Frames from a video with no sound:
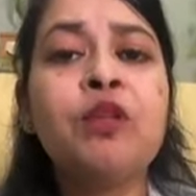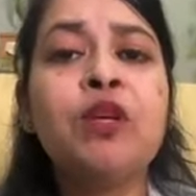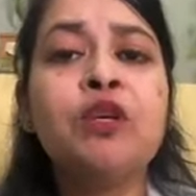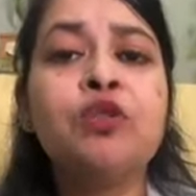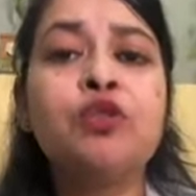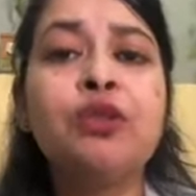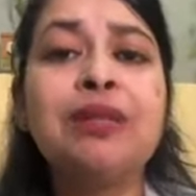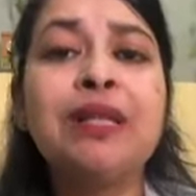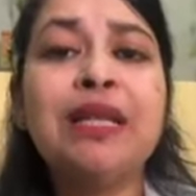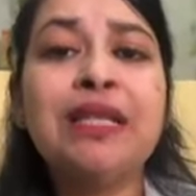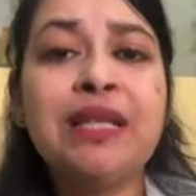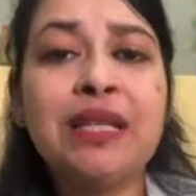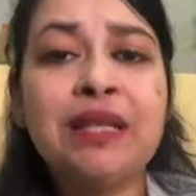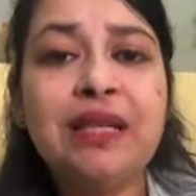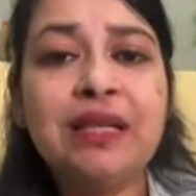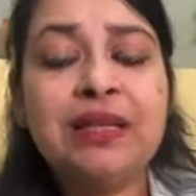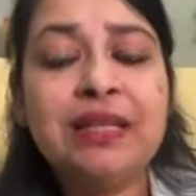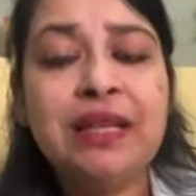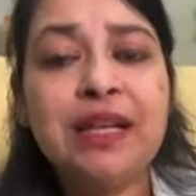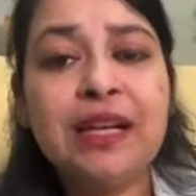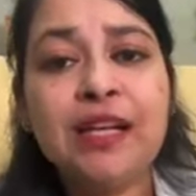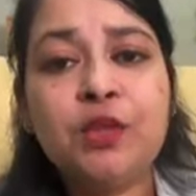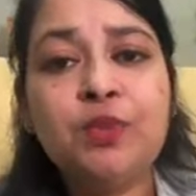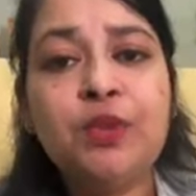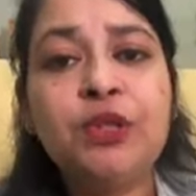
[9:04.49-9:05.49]
So these are the
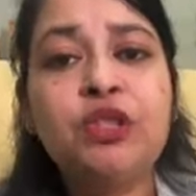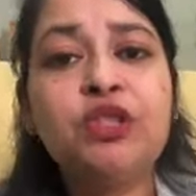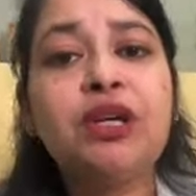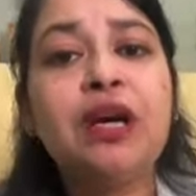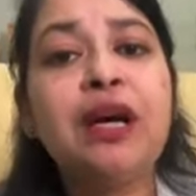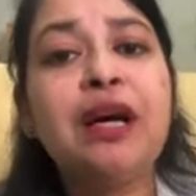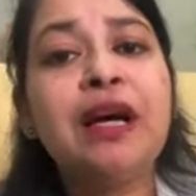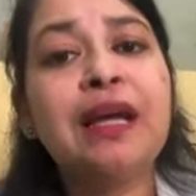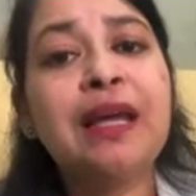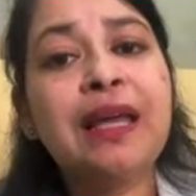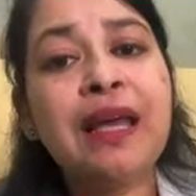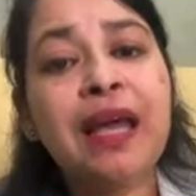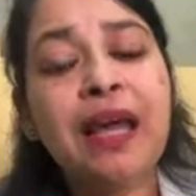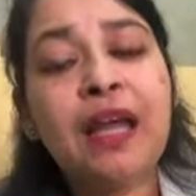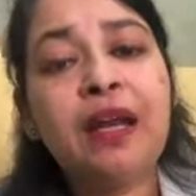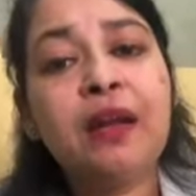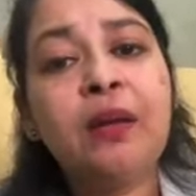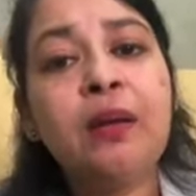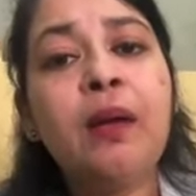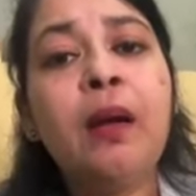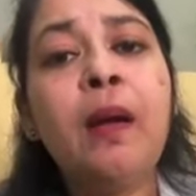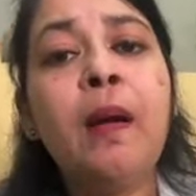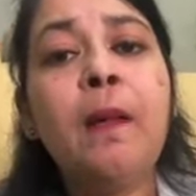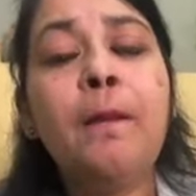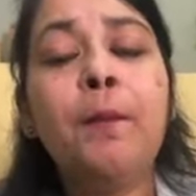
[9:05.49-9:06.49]
things which
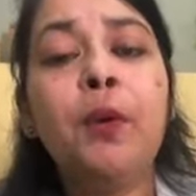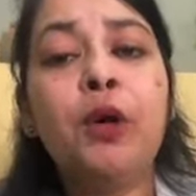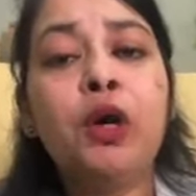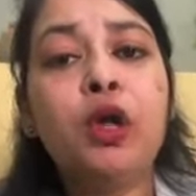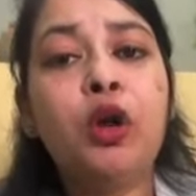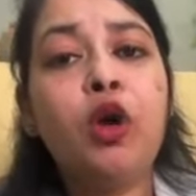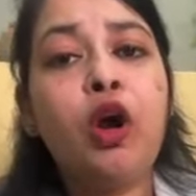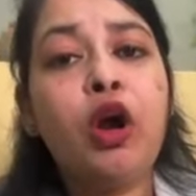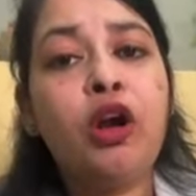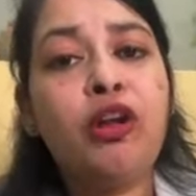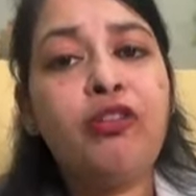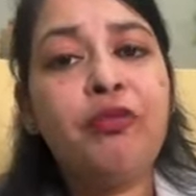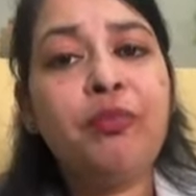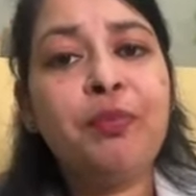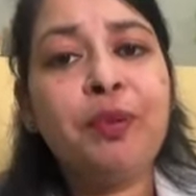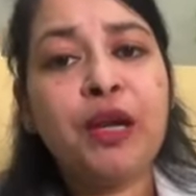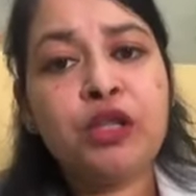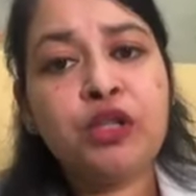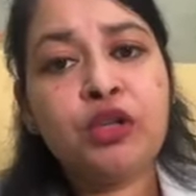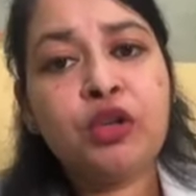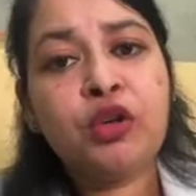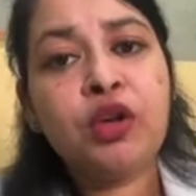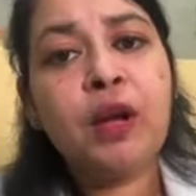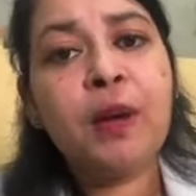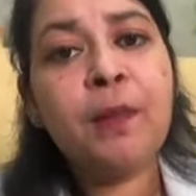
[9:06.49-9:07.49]
again put a lot of
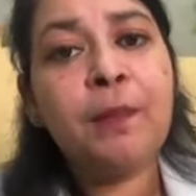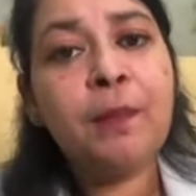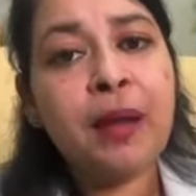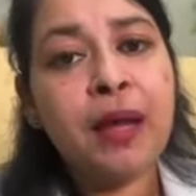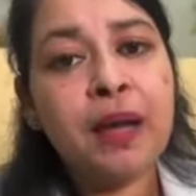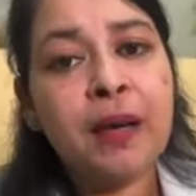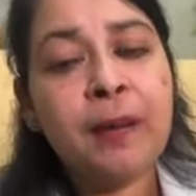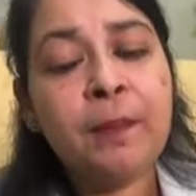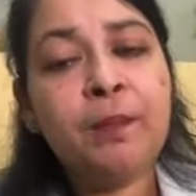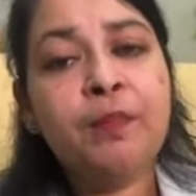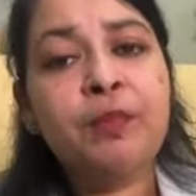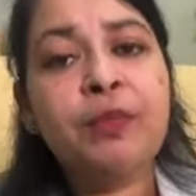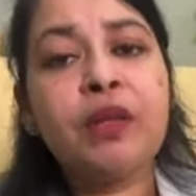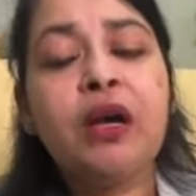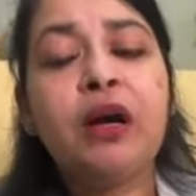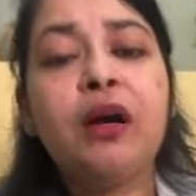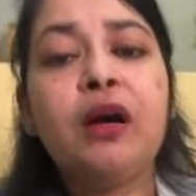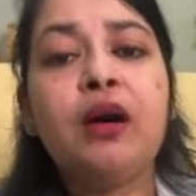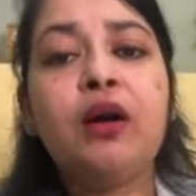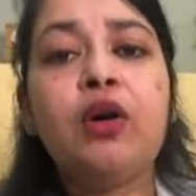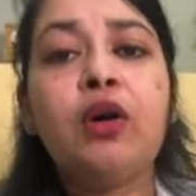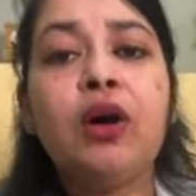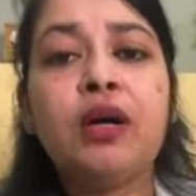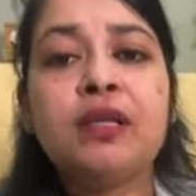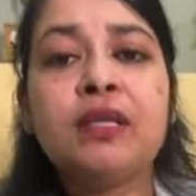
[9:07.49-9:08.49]
pressure on men,
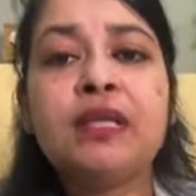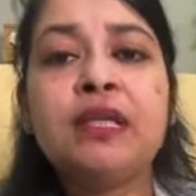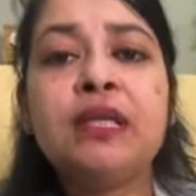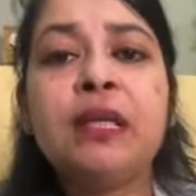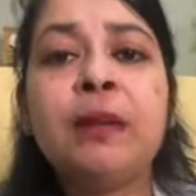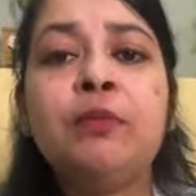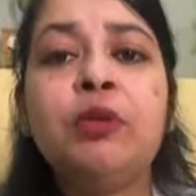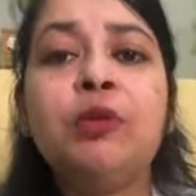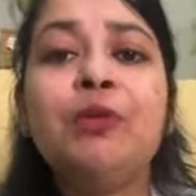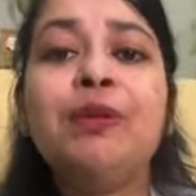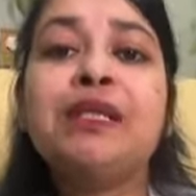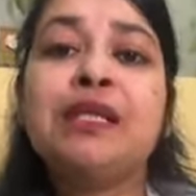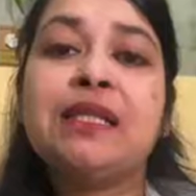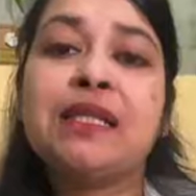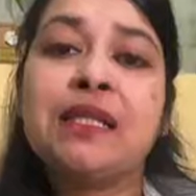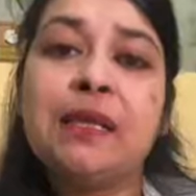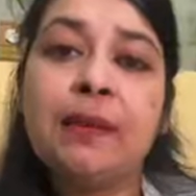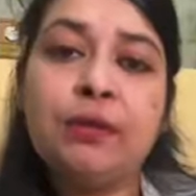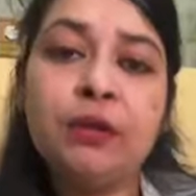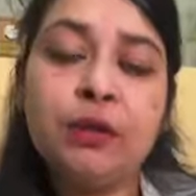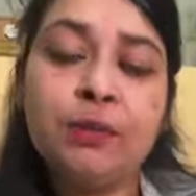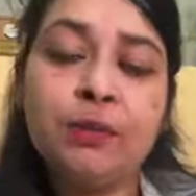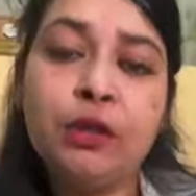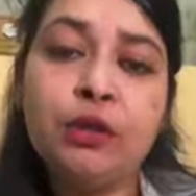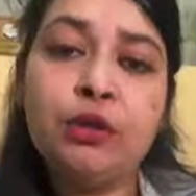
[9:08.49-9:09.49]
causing them to be
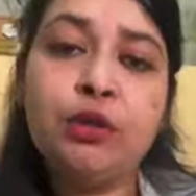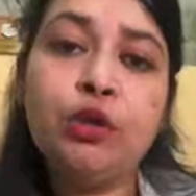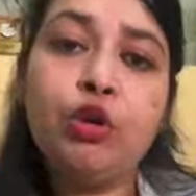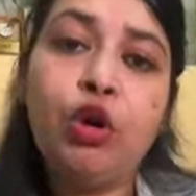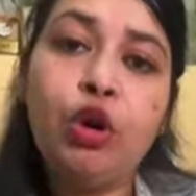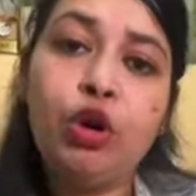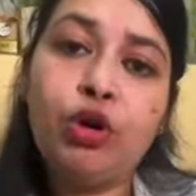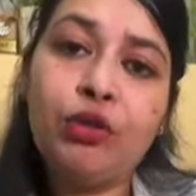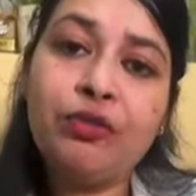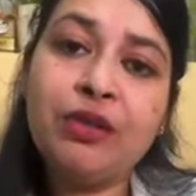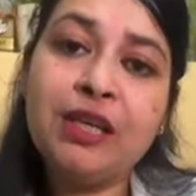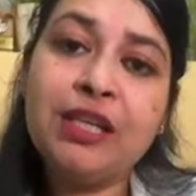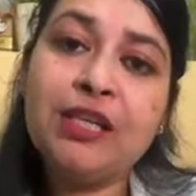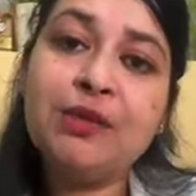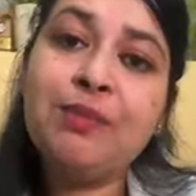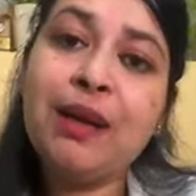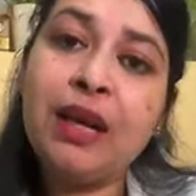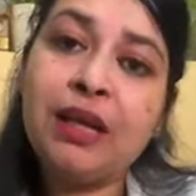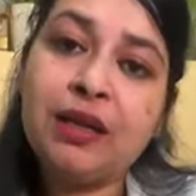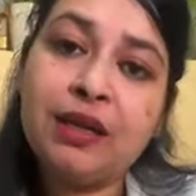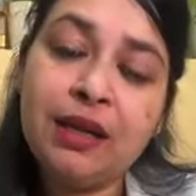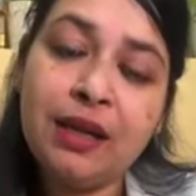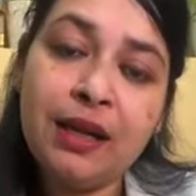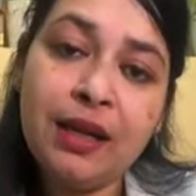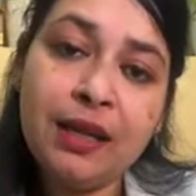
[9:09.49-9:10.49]
susceptible to a lot of these
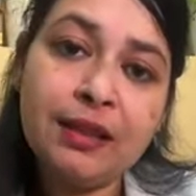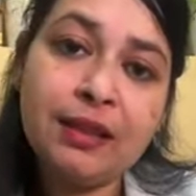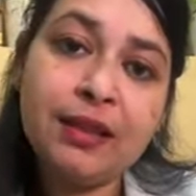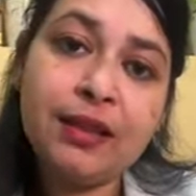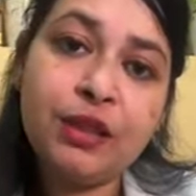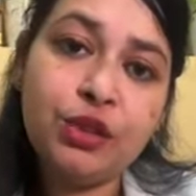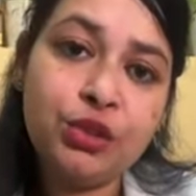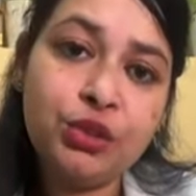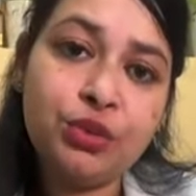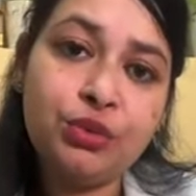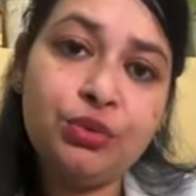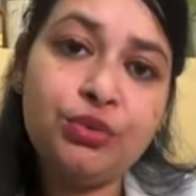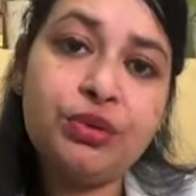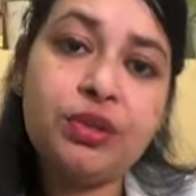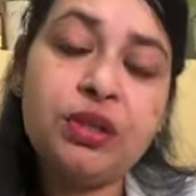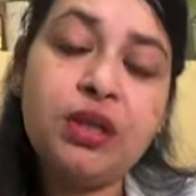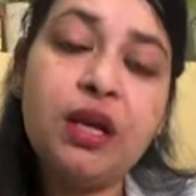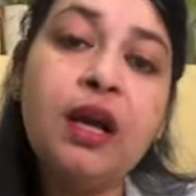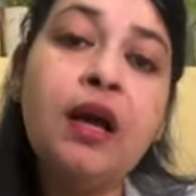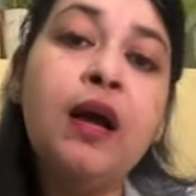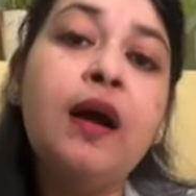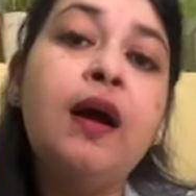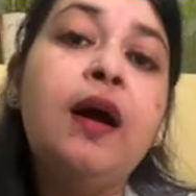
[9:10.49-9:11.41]
mental health issues.